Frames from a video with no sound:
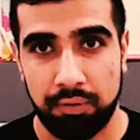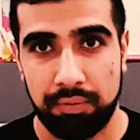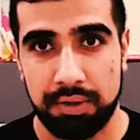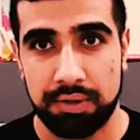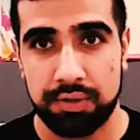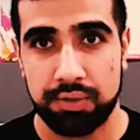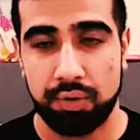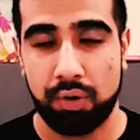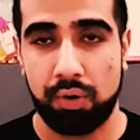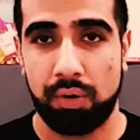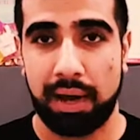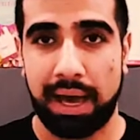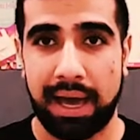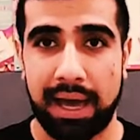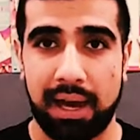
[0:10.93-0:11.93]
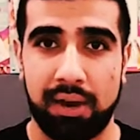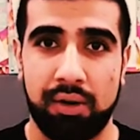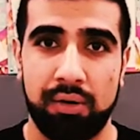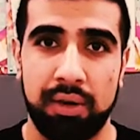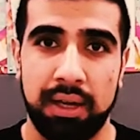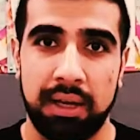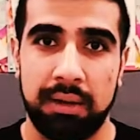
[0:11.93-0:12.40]
We saw
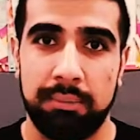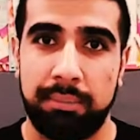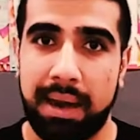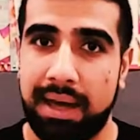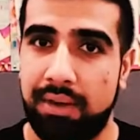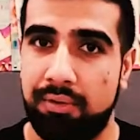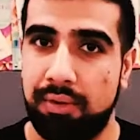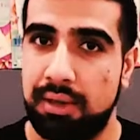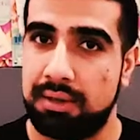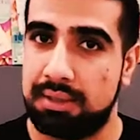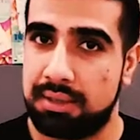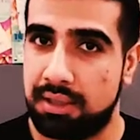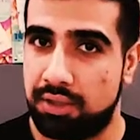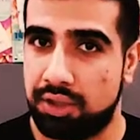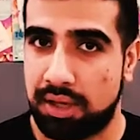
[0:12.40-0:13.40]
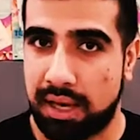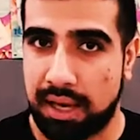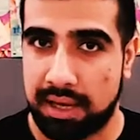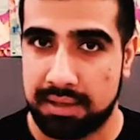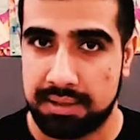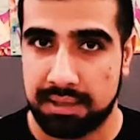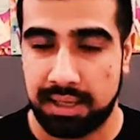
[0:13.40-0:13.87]
how batteries such
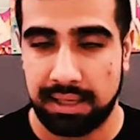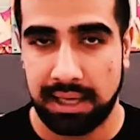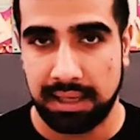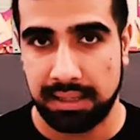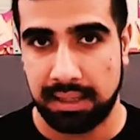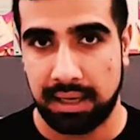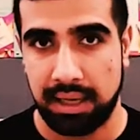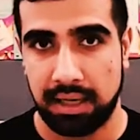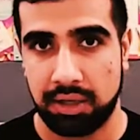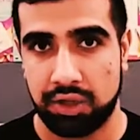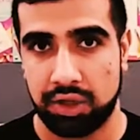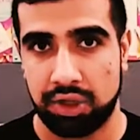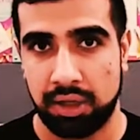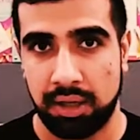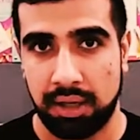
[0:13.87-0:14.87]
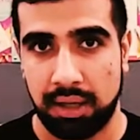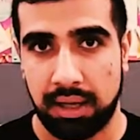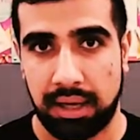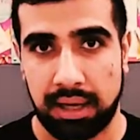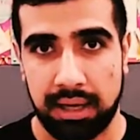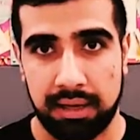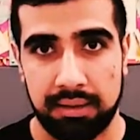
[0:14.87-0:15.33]
as NADH
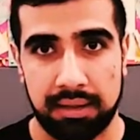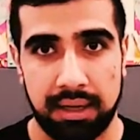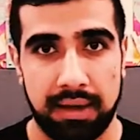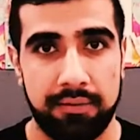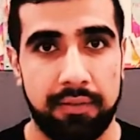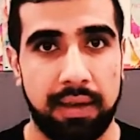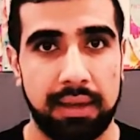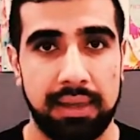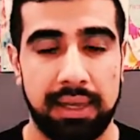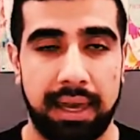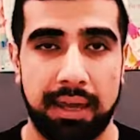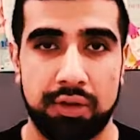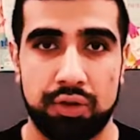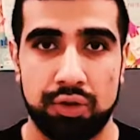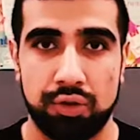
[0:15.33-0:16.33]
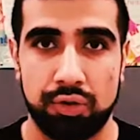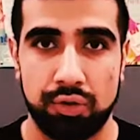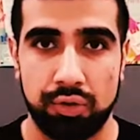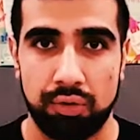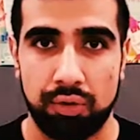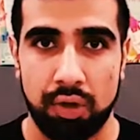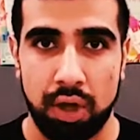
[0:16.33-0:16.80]
and
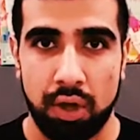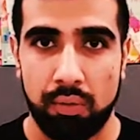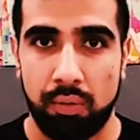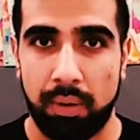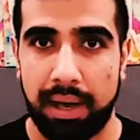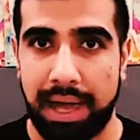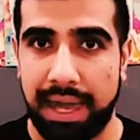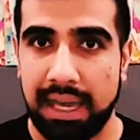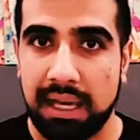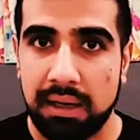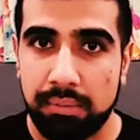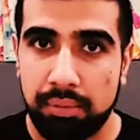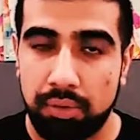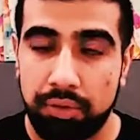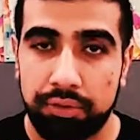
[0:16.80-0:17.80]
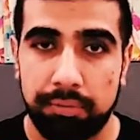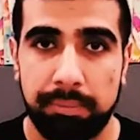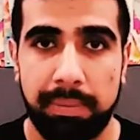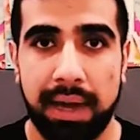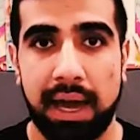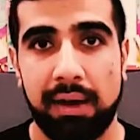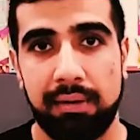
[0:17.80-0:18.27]
FADH2 were able to
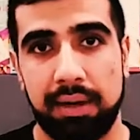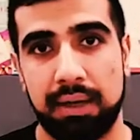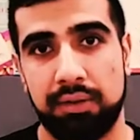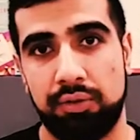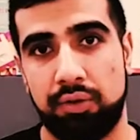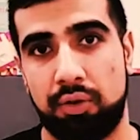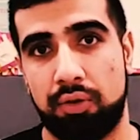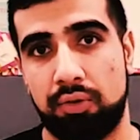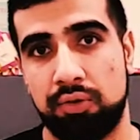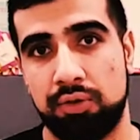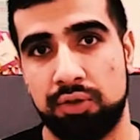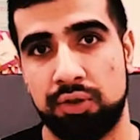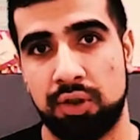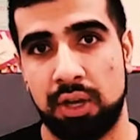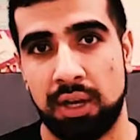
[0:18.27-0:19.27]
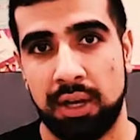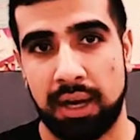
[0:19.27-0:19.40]
power those